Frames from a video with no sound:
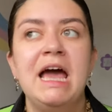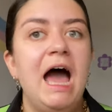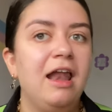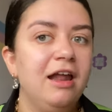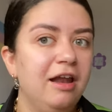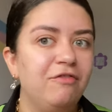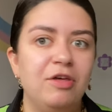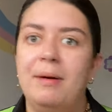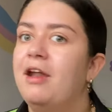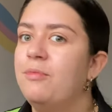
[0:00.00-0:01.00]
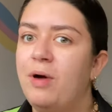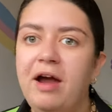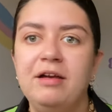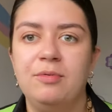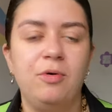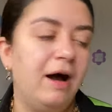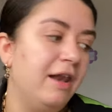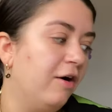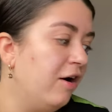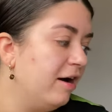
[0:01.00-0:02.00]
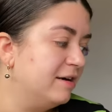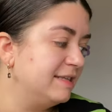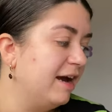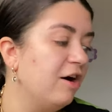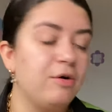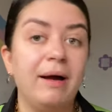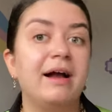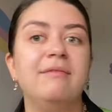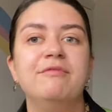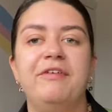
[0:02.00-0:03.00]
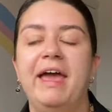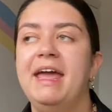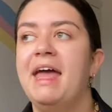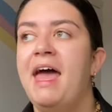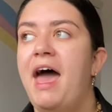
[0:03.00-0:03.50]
And I love them. And I'm wearing them quite a lot because they are quite comfy.